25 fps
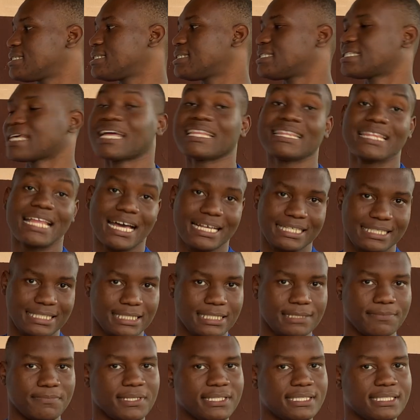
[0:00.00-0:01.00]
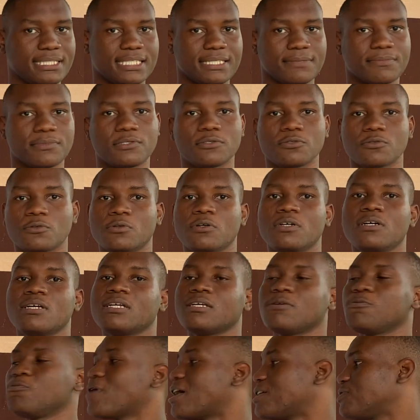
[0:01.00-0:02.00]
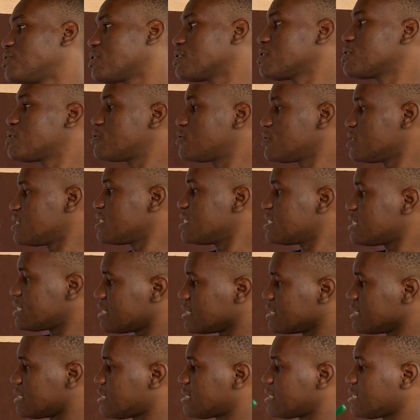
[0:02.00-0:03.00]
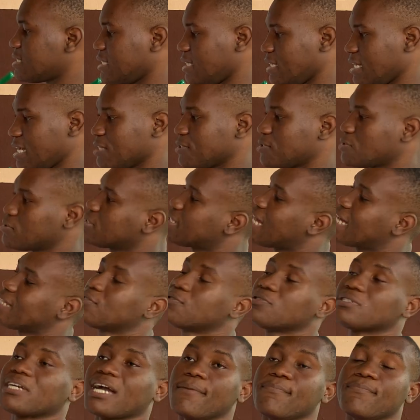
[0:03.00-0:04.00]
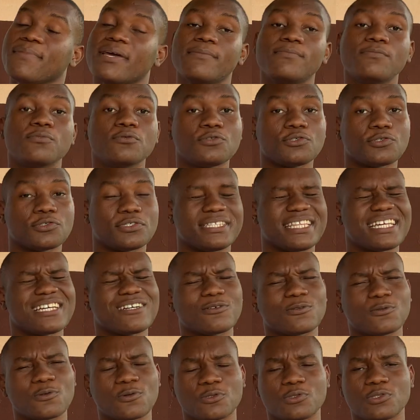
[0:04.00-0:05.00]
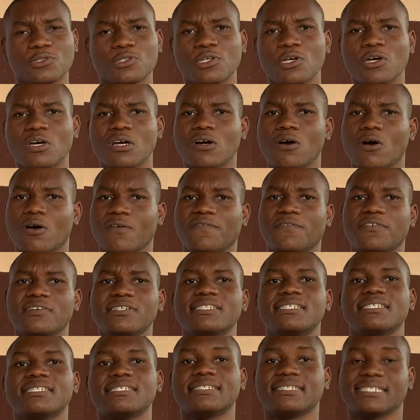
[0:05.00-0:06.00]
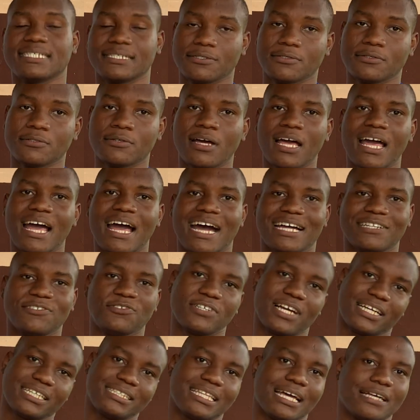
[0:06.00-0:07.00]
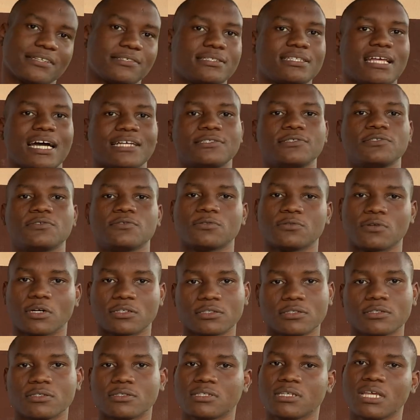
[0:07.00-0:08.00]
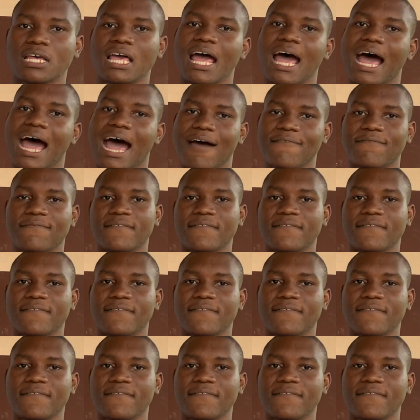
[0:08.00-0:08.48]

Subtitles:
sad as it may seem. So we are just doing this here so that you can be able to take notes of what this 0 attractor, so that you not have